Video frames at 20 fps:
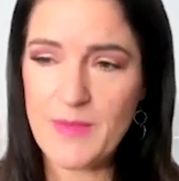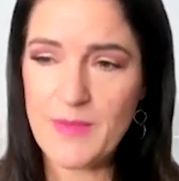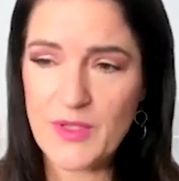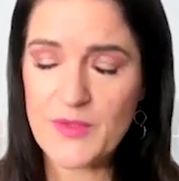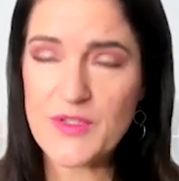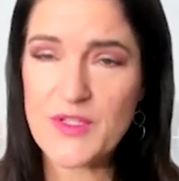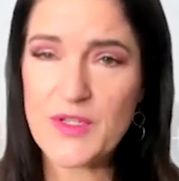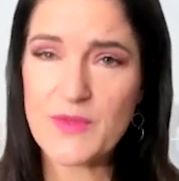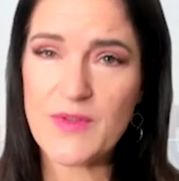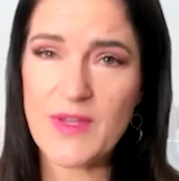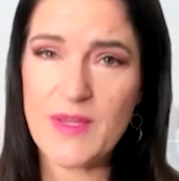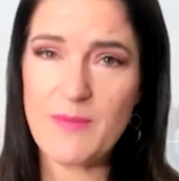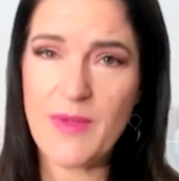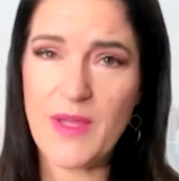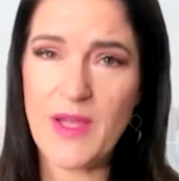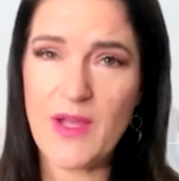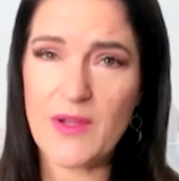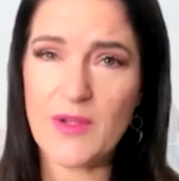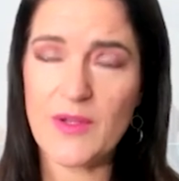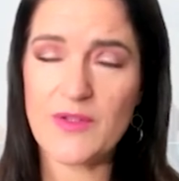Because your green
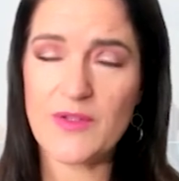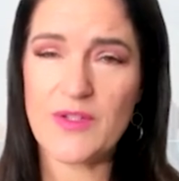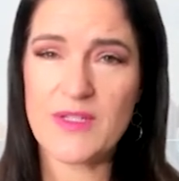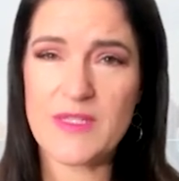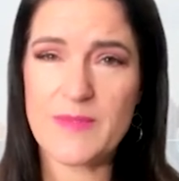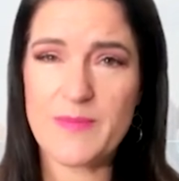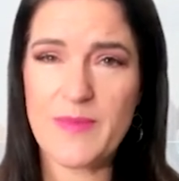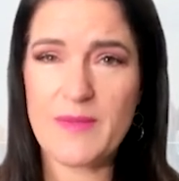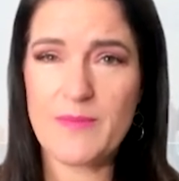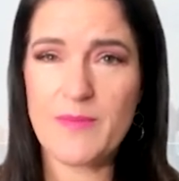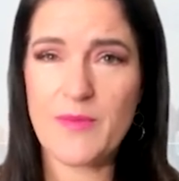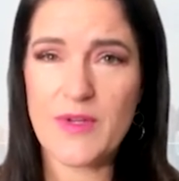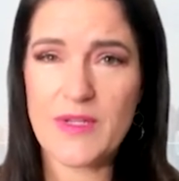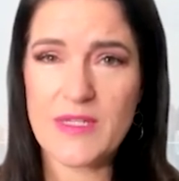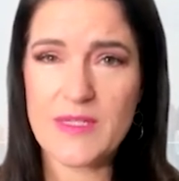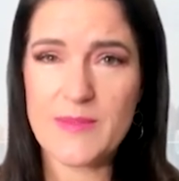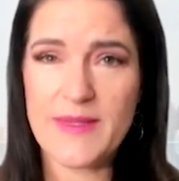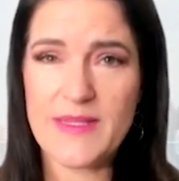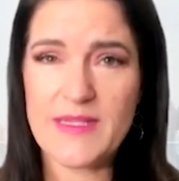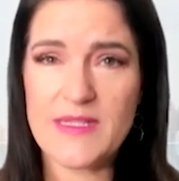power contract is a bit more
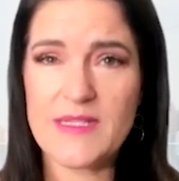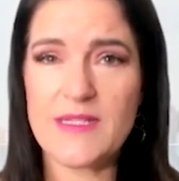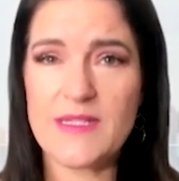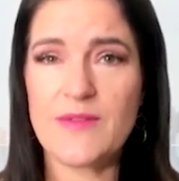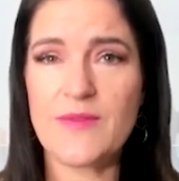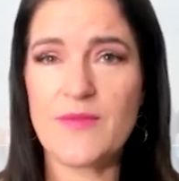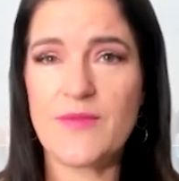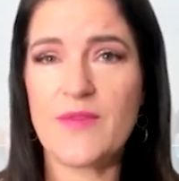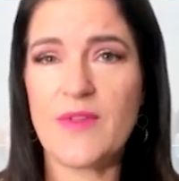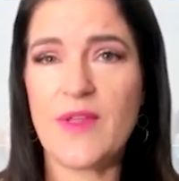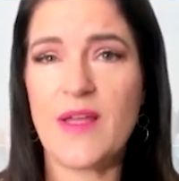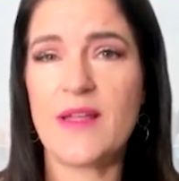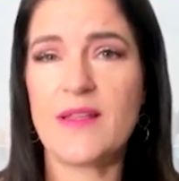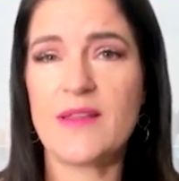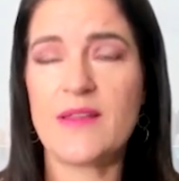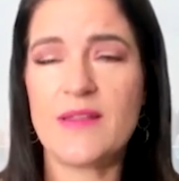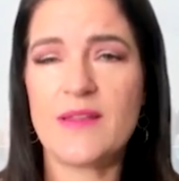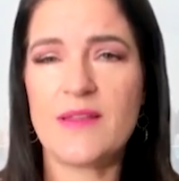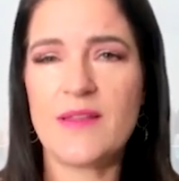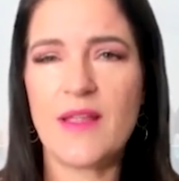expensive
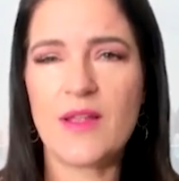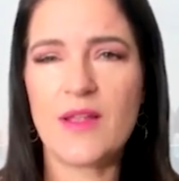than